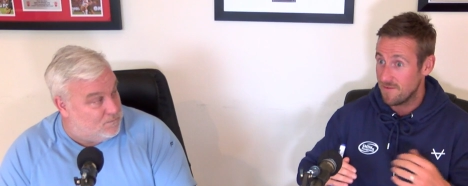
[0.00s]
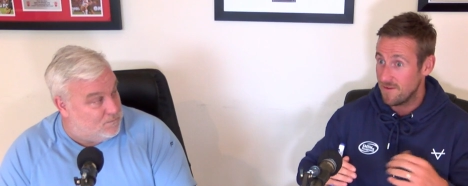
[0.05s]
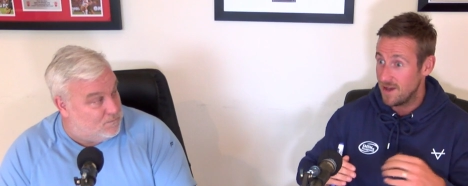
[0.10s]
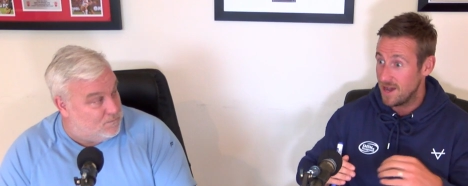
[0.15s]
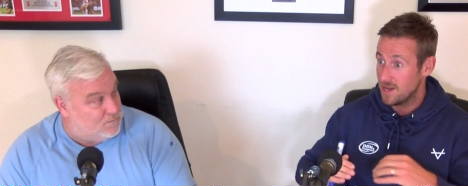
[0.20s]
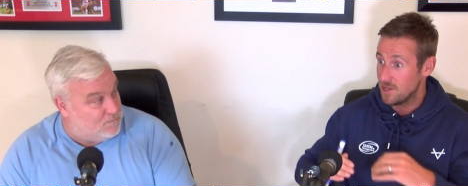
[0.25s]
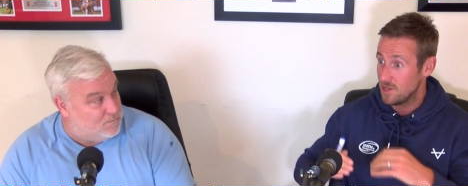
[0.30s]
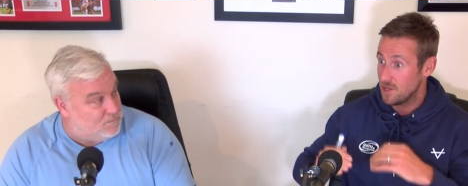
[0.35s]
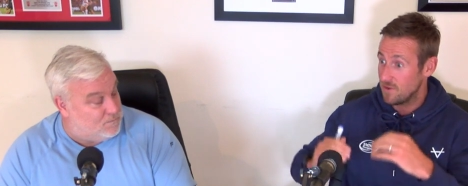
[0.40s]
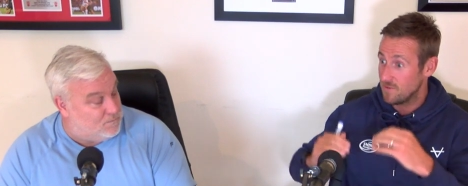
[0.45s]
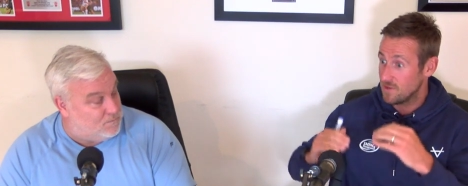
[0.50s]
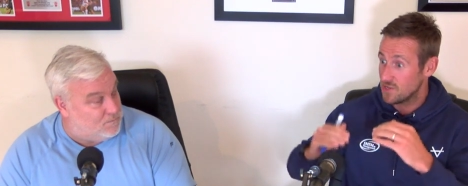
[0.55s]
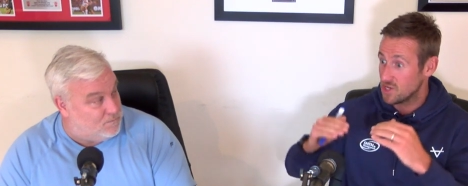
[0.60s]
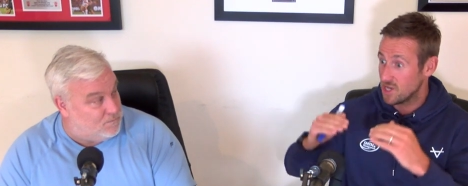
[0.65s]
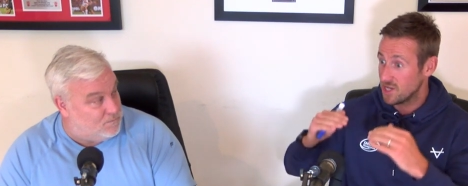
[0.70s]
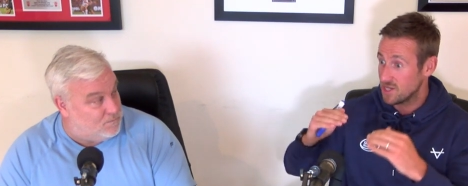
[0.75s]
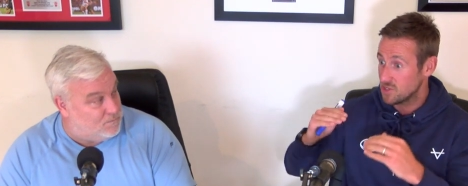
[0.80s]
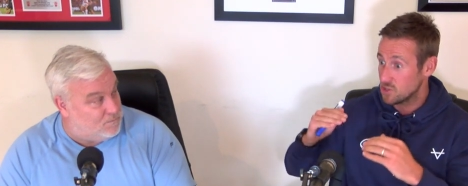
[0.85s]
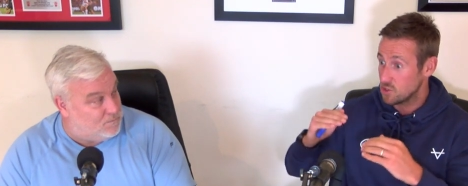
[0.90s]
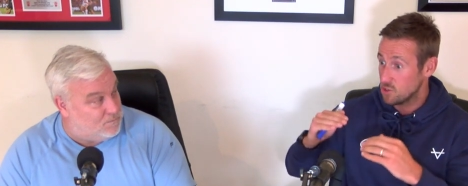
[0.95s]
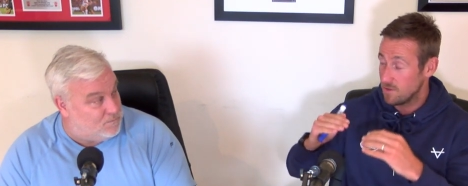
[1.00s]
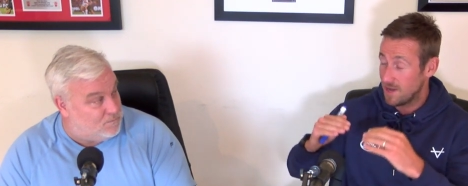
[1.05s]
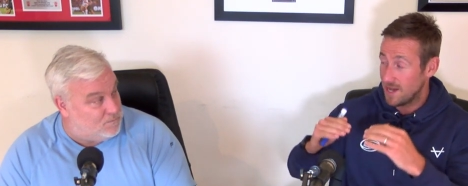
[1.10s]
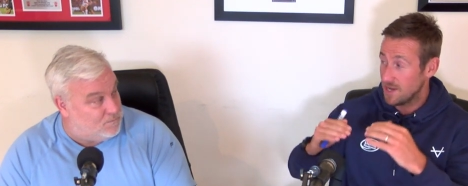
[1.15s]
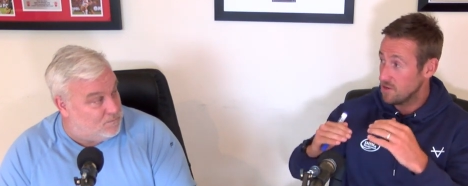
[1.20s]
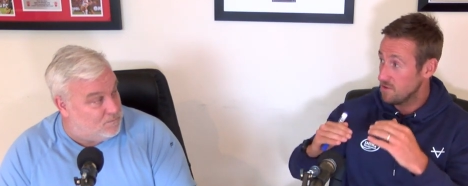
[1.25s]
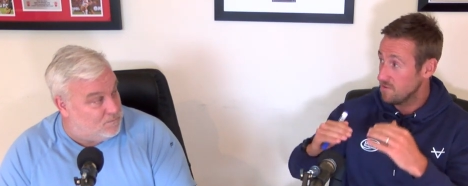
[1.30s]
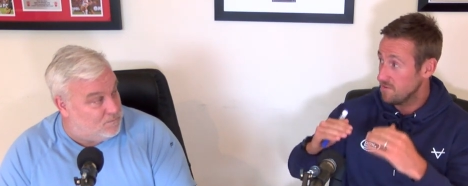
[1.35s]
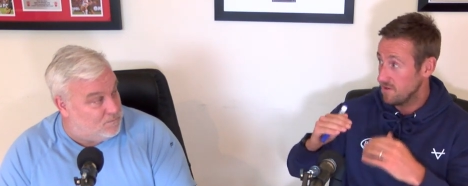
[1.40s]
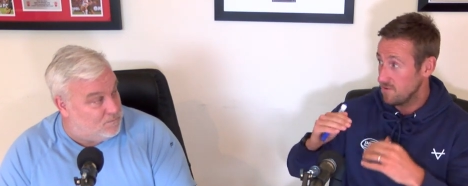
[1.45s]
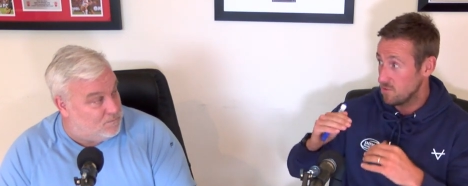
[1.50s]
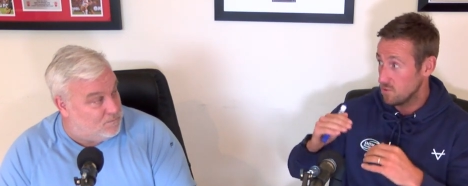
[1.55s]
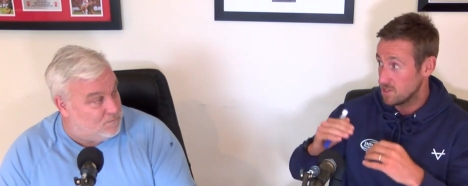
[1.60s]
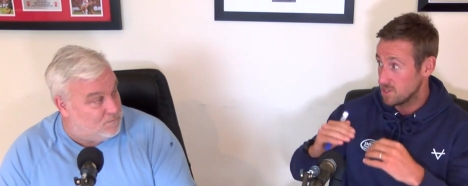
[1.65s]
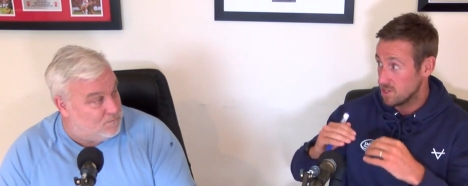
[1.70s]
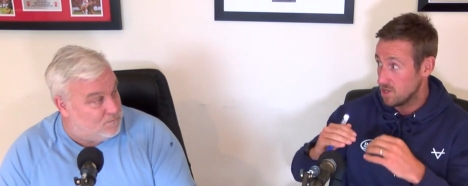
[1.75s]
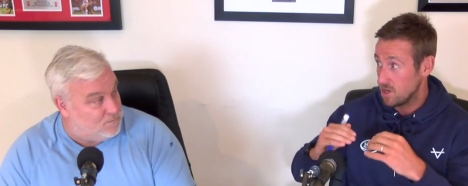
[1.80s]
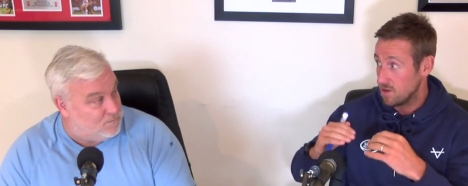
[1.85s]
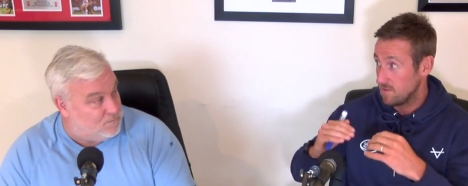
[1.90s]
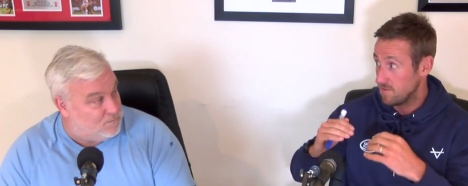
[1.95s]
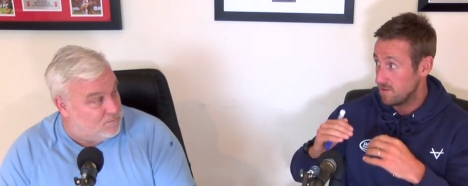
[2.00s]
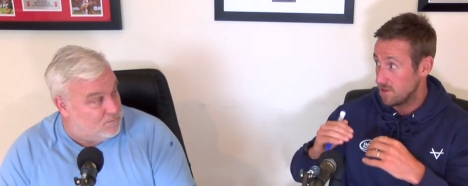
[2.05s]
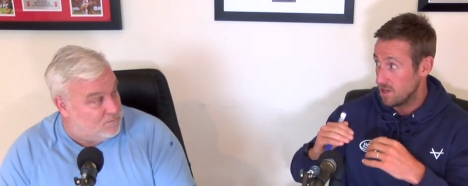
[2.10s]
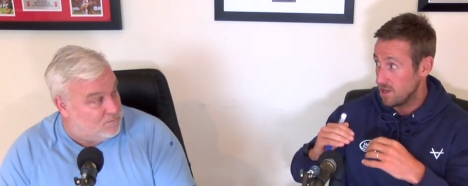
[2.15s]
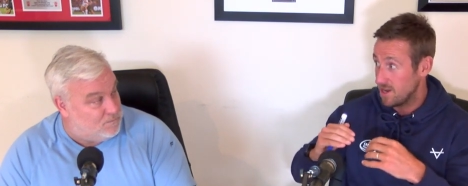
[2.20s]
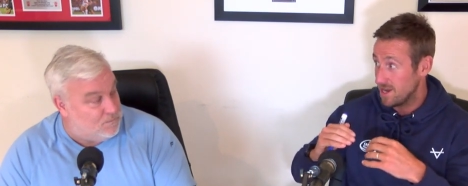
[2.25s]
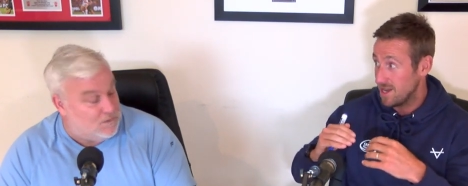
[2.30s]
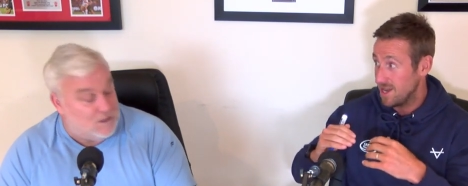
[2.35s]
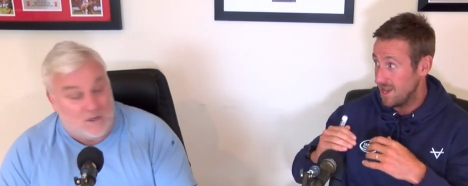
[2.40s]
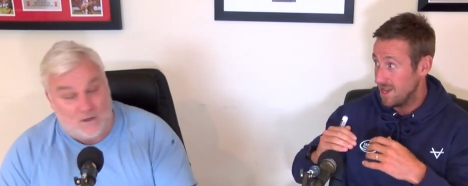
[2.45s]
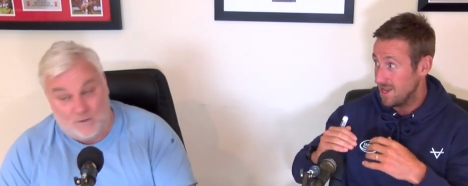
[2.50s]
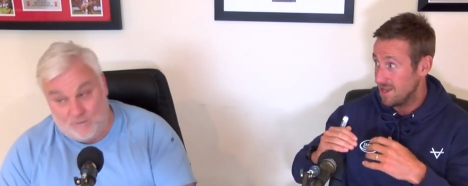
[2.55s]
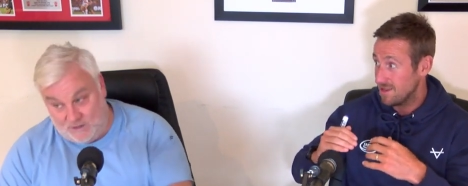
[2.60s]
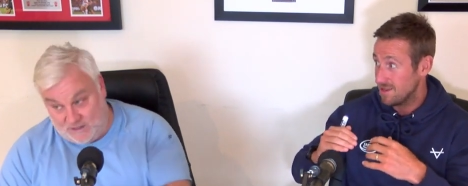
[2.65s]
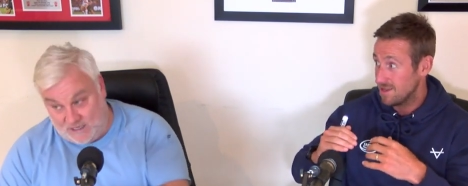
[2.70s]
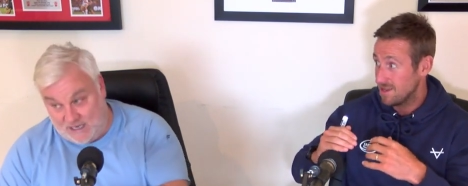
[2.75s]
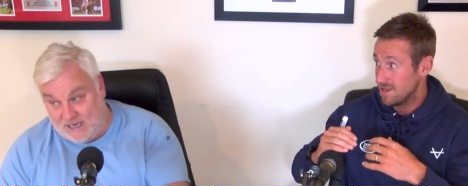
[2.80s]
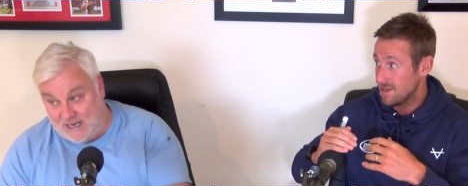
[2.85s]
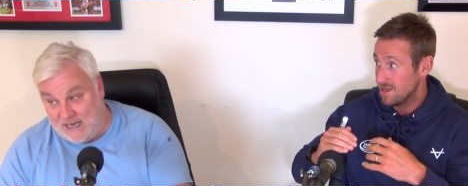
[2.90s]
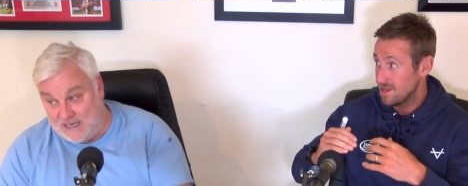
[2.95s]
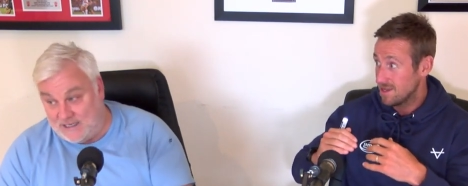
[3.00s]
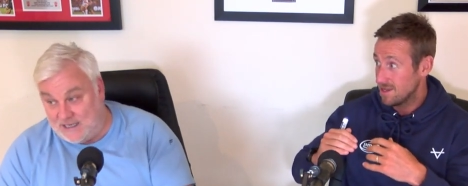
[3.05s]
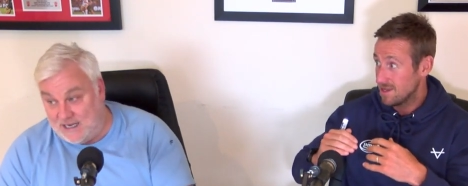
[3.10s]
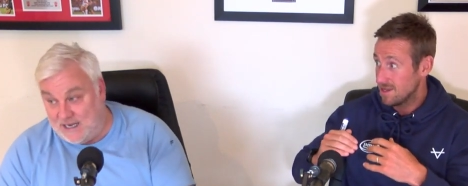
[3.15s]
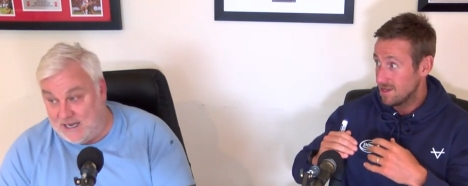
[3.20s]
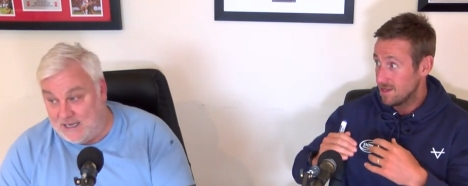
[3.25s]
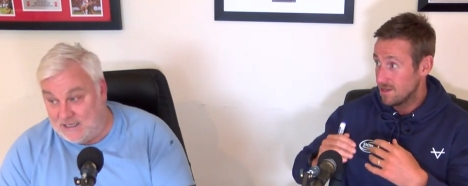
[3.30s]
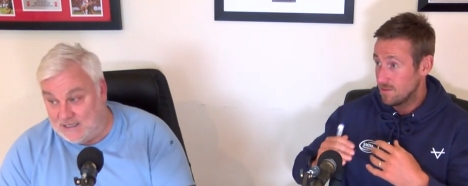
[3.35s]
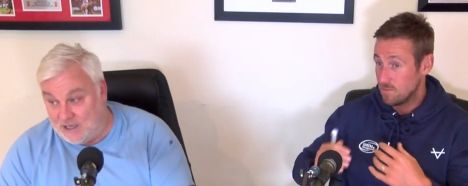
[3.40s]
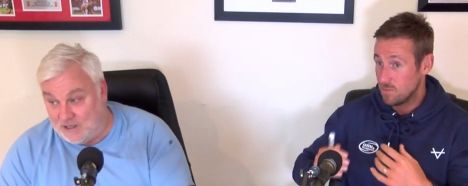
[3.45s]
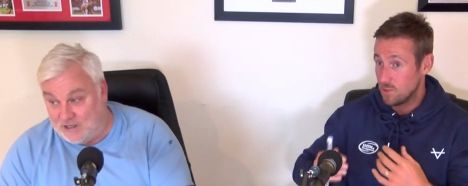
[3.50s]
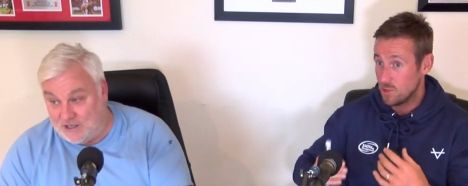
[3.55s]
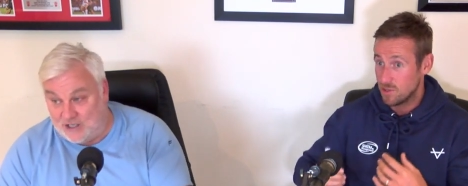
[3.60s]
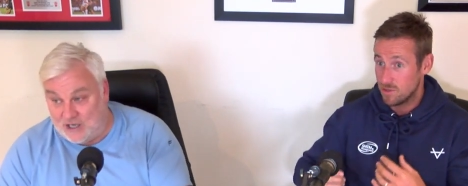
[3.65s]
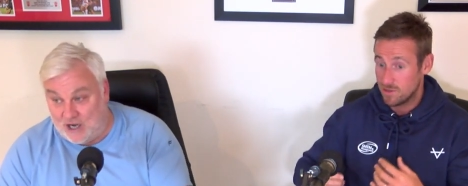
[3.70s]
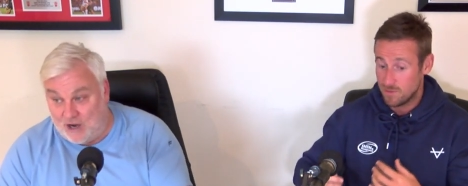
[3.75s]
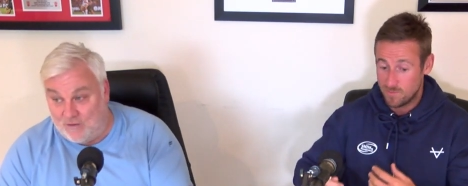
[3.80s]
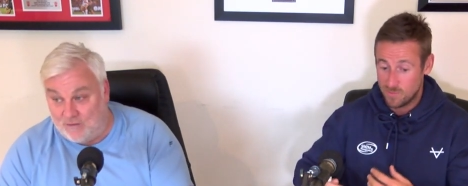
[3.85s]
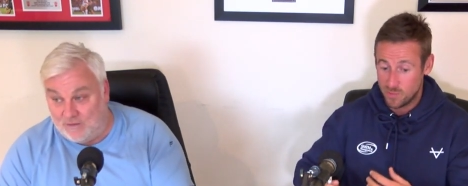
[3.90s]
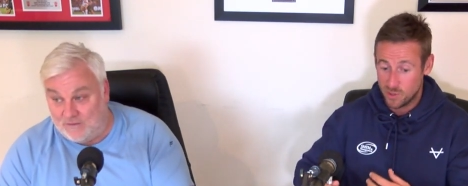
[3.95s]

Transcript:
Speaker 1: final of a Challenge Cup, I don't think it was an awful lot in it. said it yesterday. It's on but, the show.